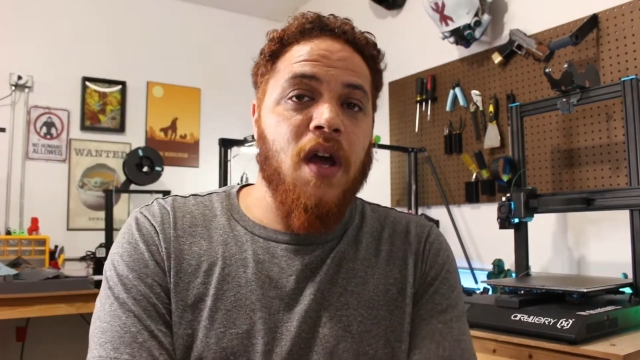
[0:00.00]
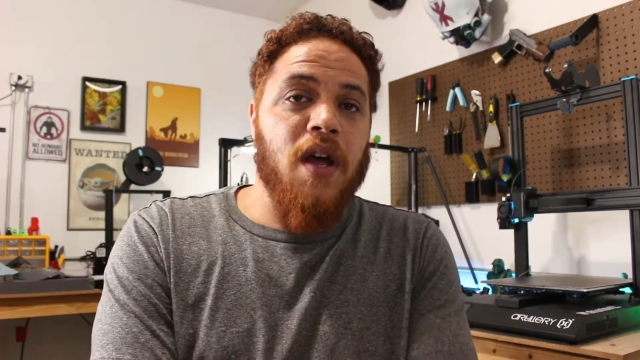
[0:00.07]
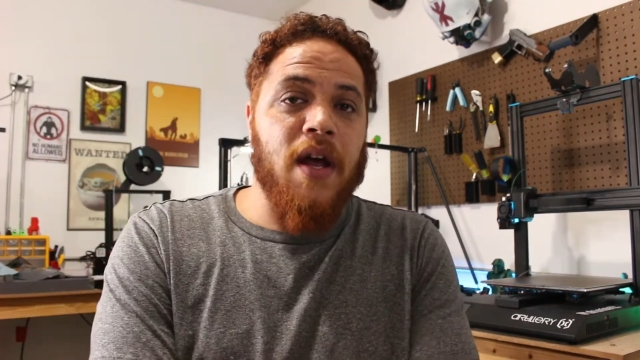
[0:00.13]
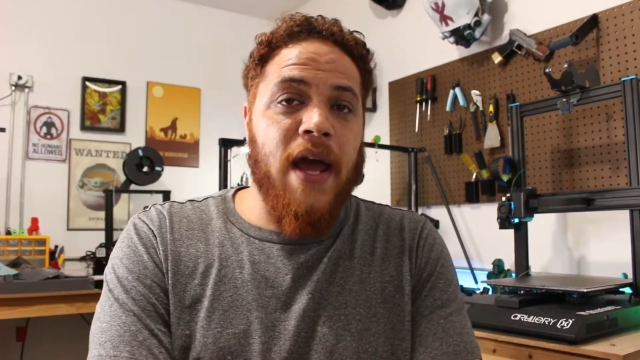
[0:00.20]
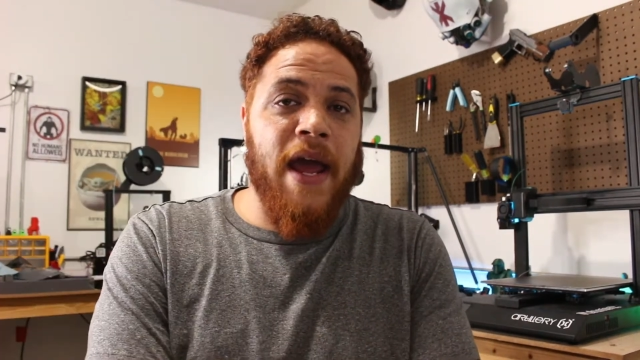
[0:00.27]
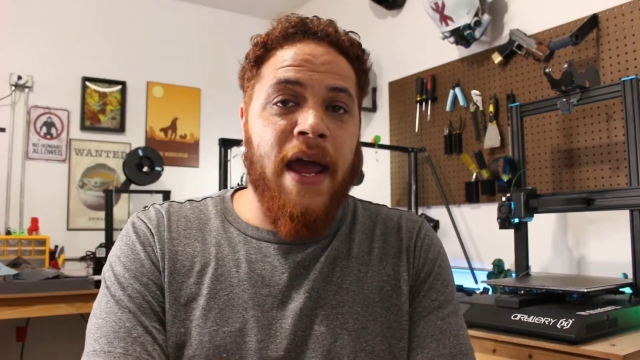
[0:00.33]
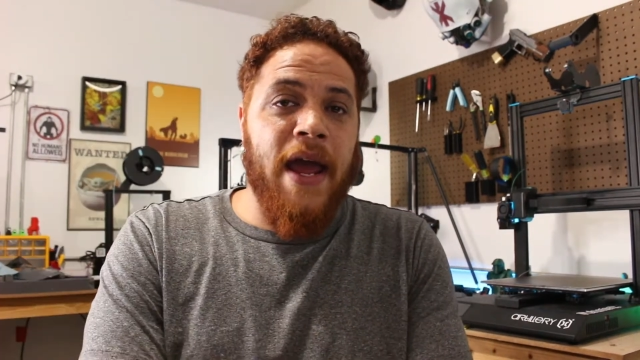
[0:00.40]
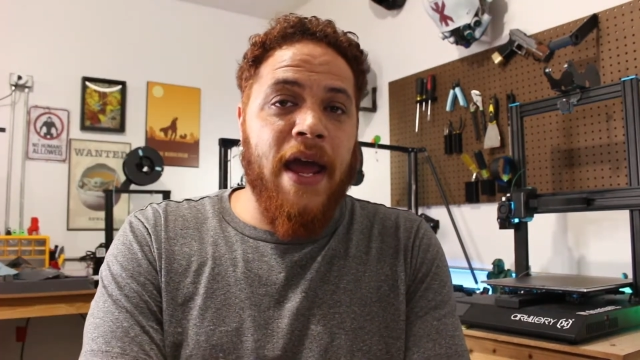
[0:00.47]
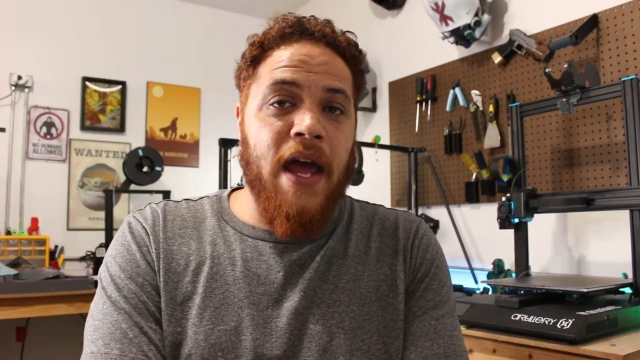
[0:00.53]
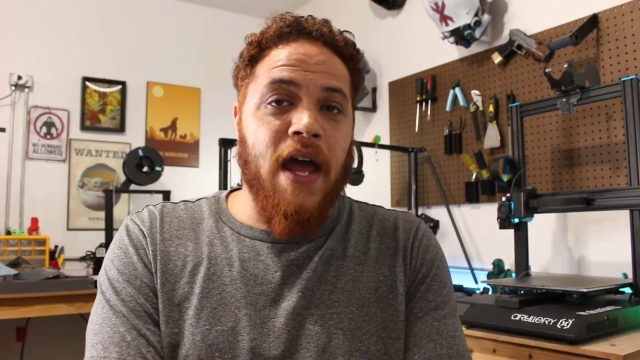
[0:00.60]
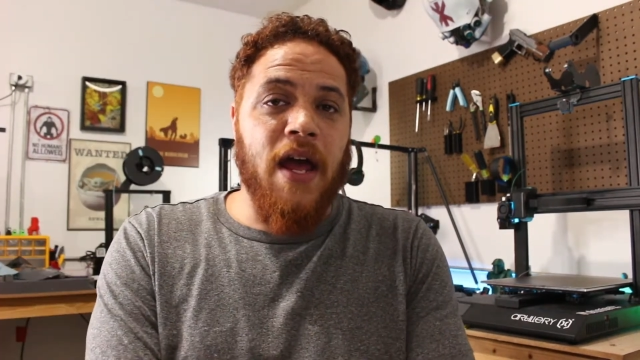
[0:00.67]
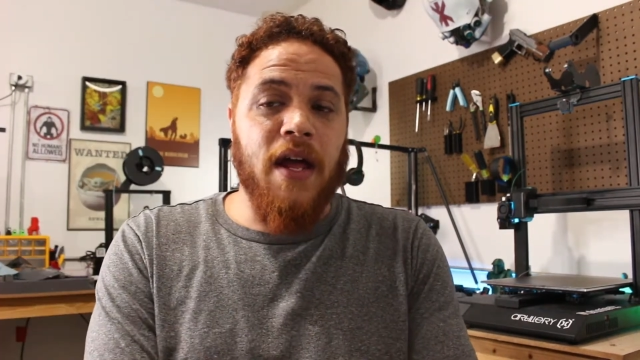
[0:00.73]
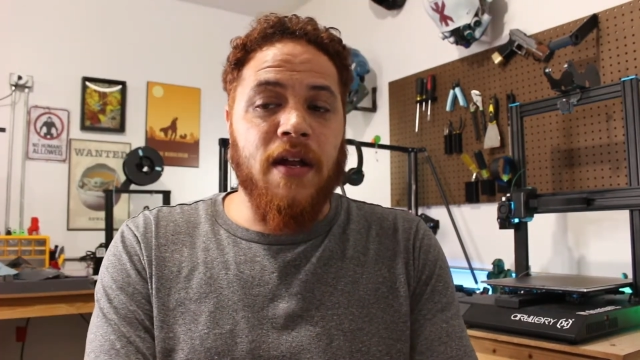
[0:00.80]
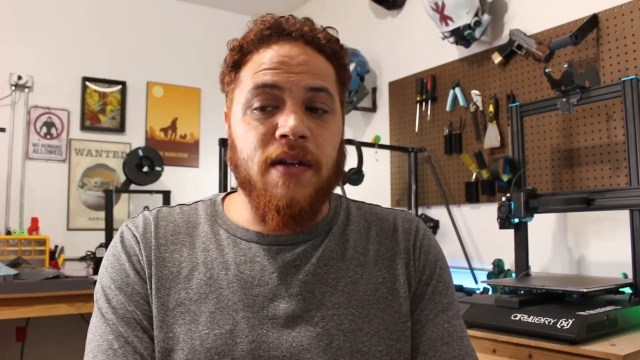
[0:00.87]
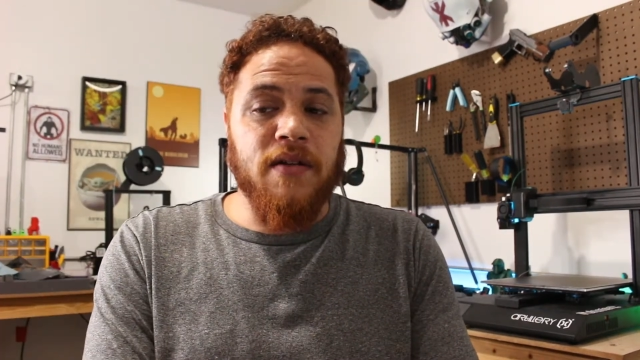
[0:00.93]

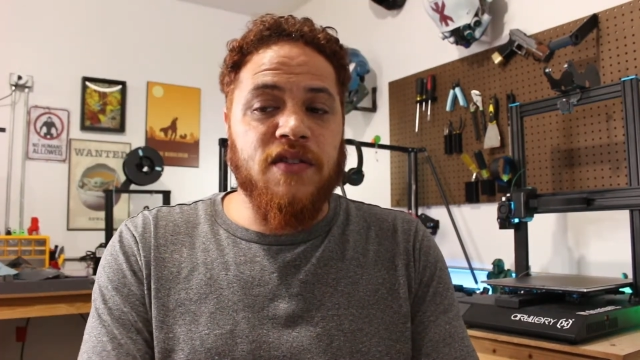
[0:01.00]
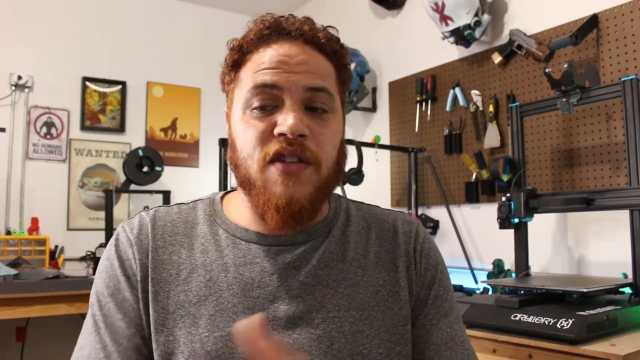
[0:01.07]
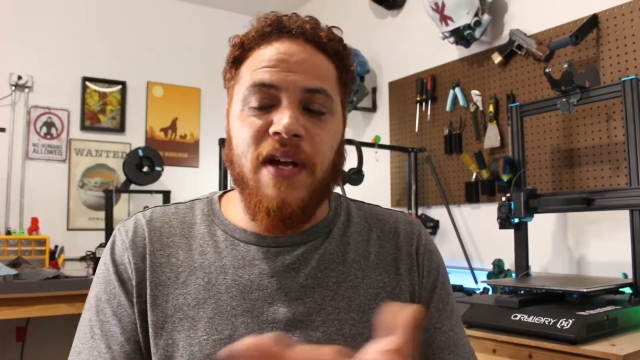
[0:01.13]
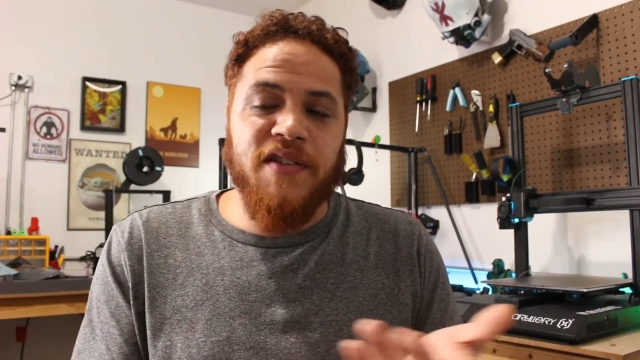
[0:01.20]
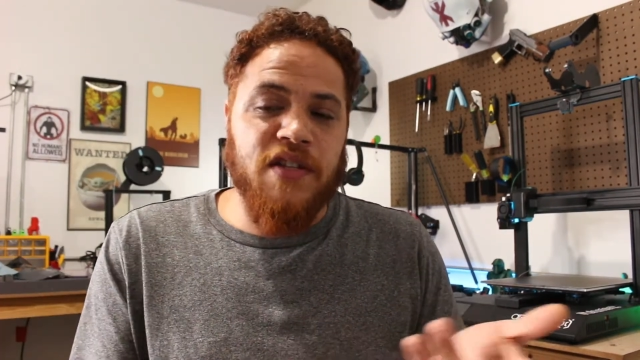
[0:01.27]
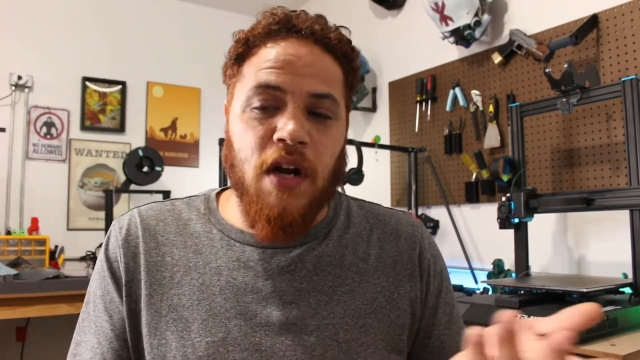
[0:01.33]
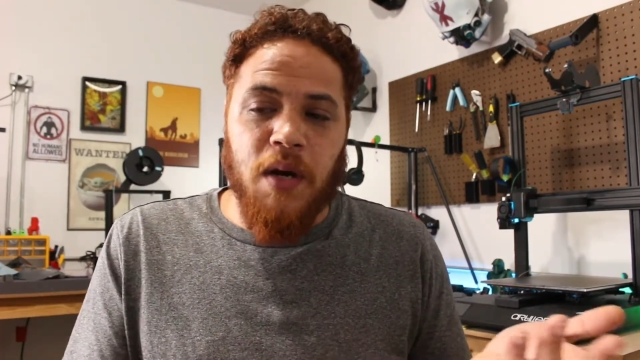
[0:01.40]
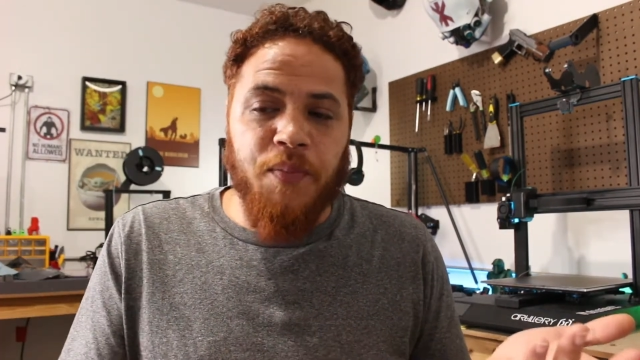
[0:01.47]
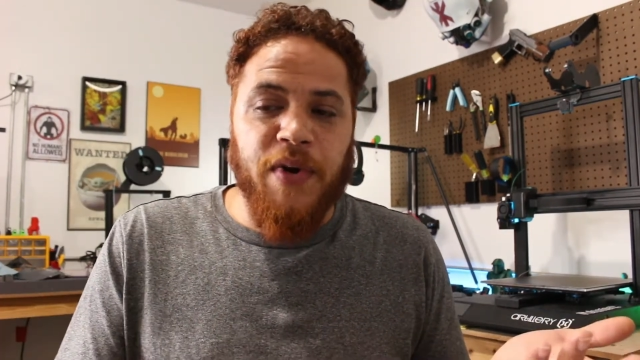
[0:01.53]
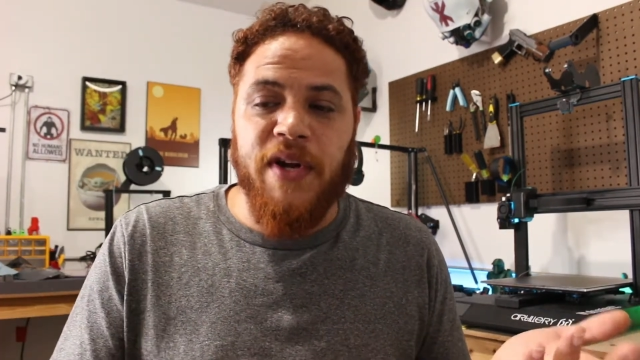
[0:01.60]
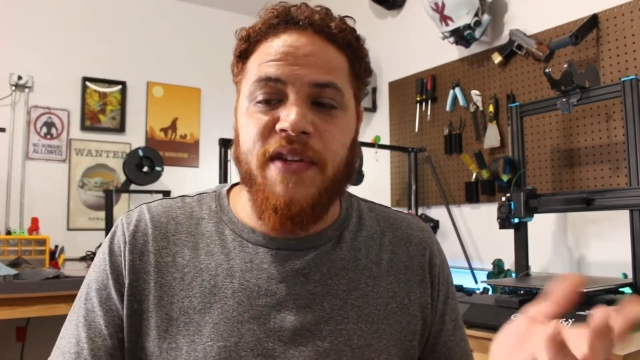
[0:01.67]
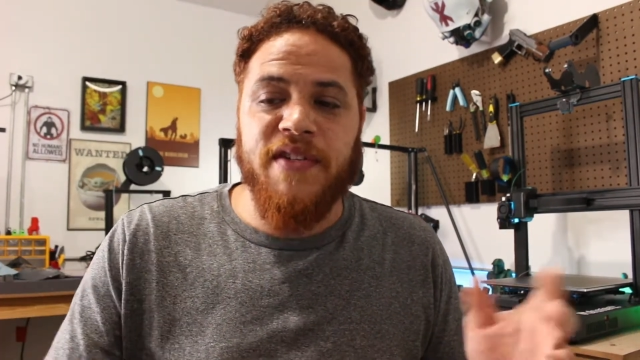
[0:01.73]
And so I started printing